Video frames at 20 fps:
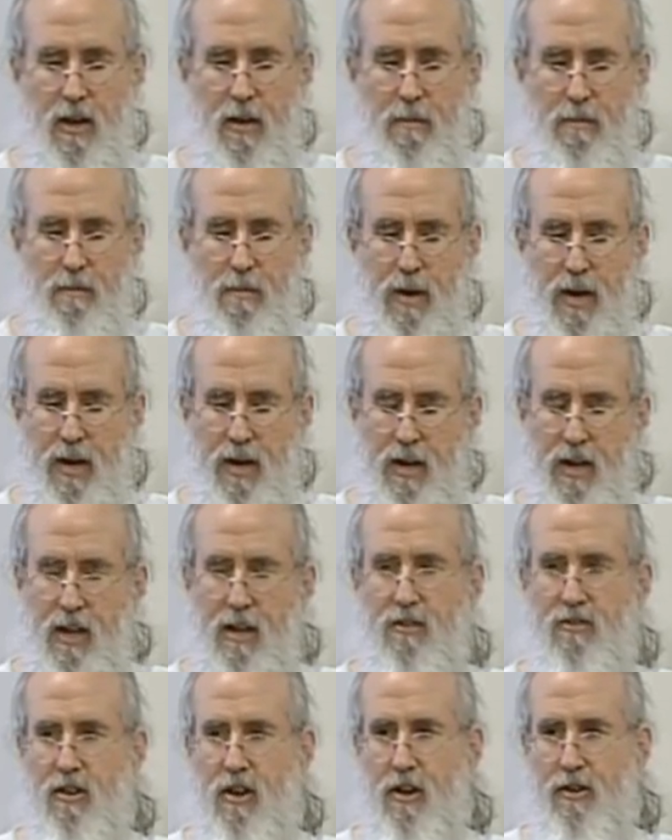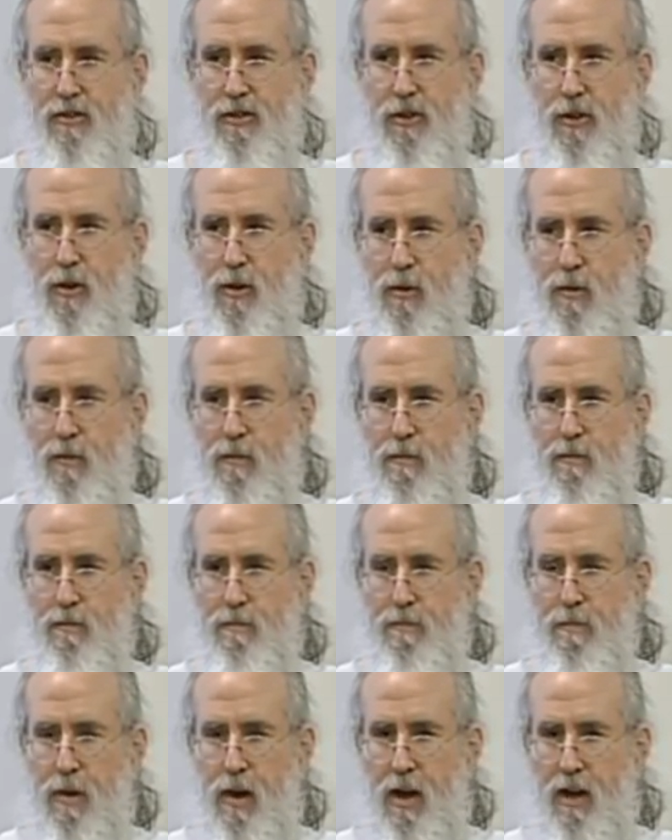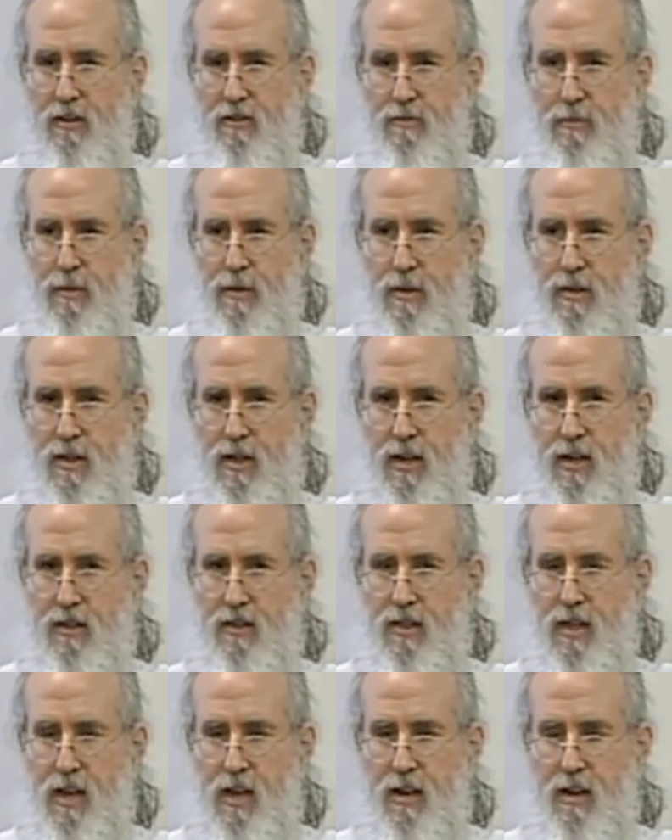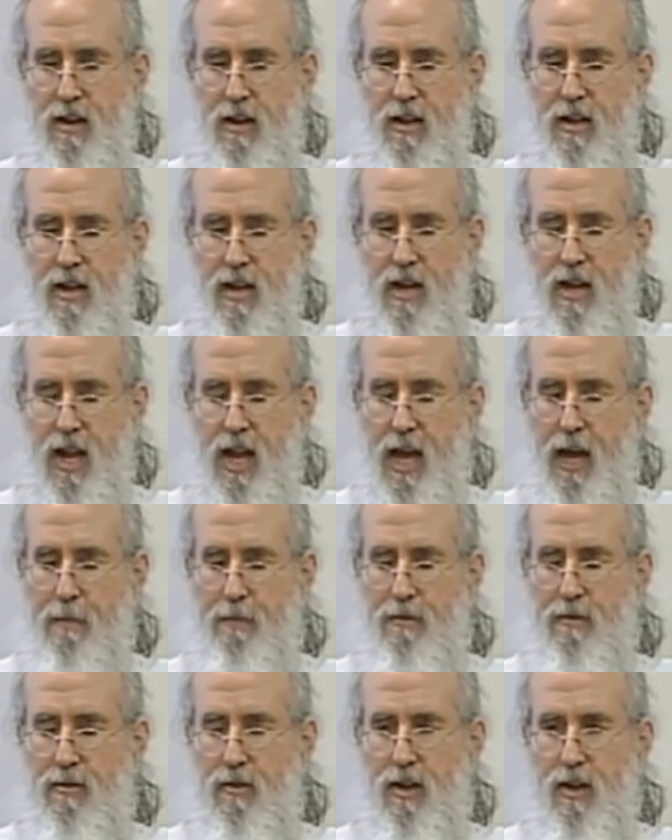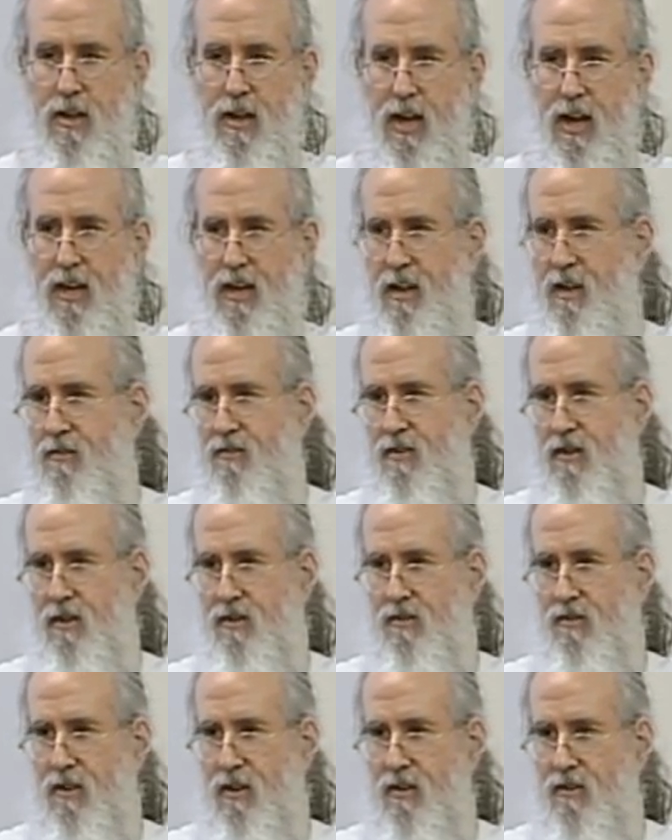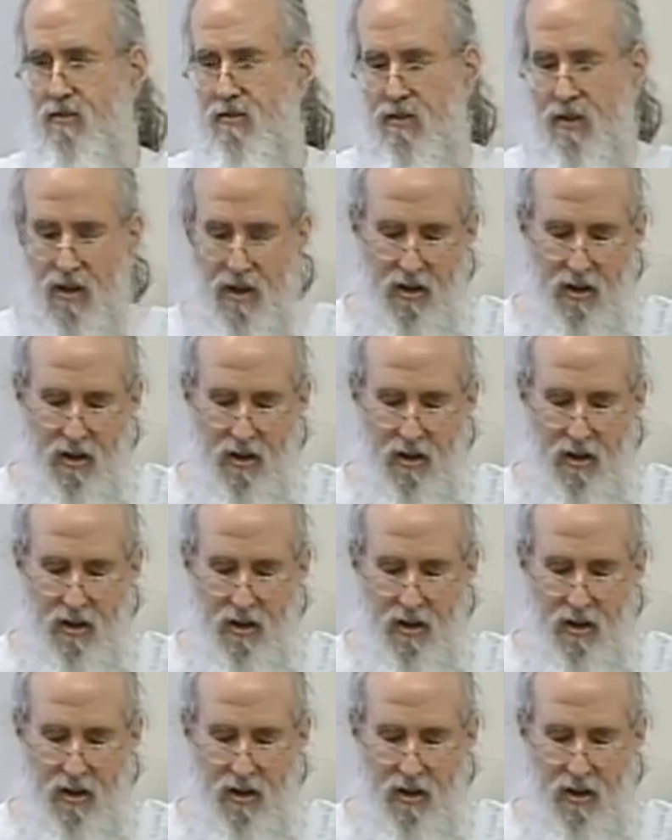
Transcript: but it's also possible that that it happened and God doesn't exist.